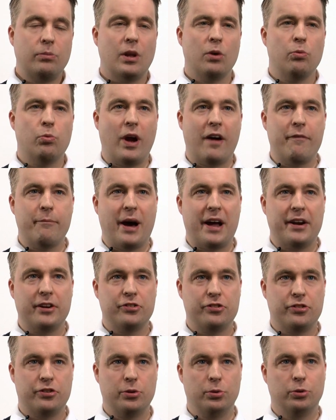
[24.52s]
we have
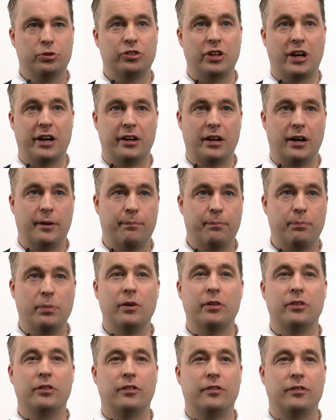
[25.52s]
managed to sign up
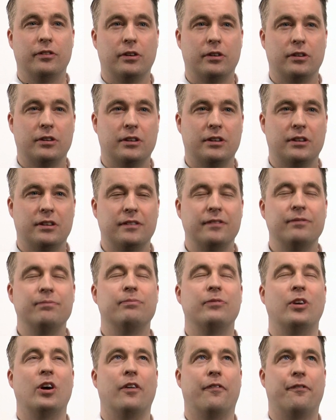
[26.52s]

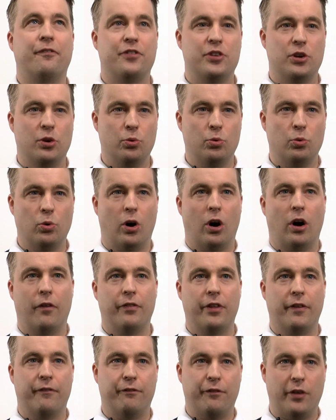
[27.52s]
a few
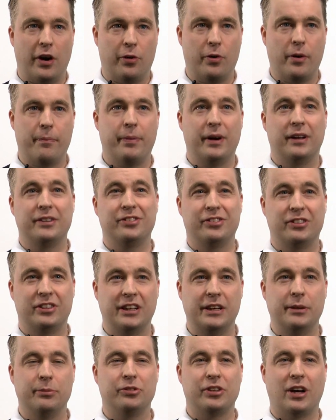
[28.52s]
of the very best
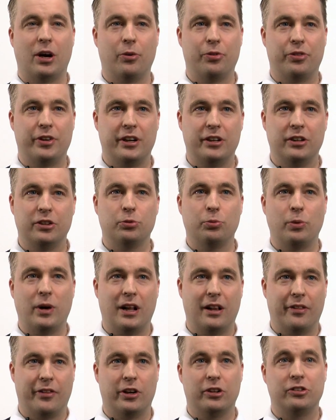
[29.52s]
teams out there as
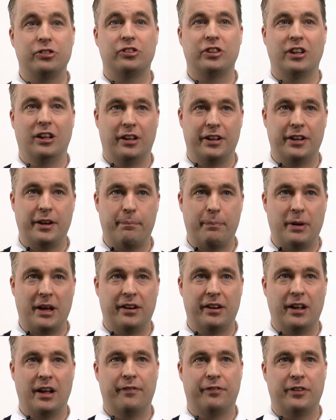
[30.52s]
well that are still
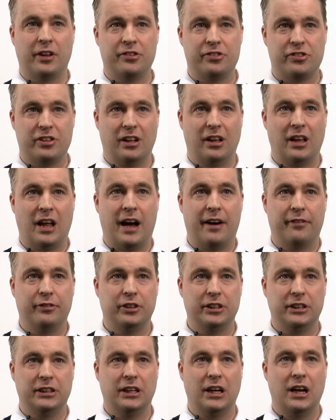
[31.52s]
independent and still
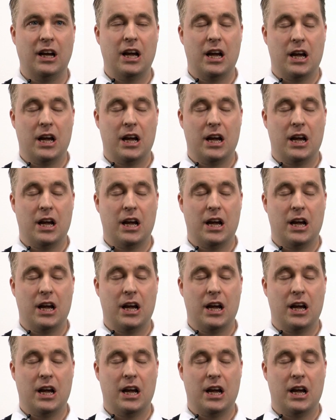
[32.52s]
have the